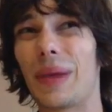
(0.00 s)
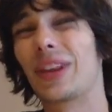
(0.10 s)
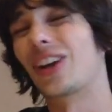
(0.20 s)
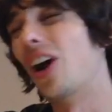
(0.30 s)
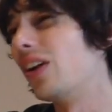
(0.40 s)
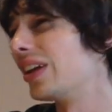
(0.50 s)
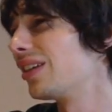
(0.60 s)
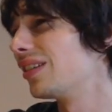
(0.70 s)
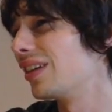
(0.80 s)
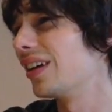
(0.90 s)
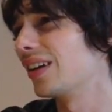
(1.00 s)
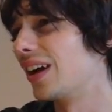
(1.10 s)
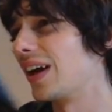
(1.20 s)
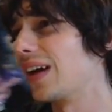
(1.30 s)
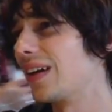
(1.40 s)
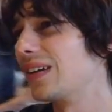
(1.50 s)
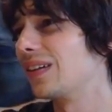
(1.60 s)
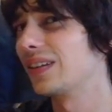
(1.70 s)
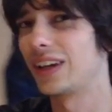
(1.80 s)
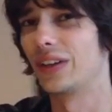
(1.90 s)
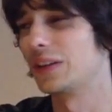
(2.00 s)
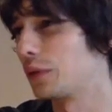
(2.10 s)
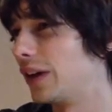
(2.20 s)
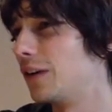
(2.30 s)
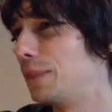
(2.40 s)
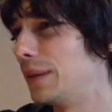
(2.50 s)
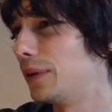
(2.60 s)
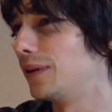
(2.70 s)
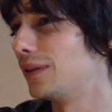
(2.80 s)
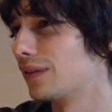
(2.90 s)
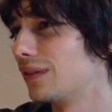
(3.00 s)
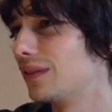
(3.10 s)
The Calling, killing 300 people,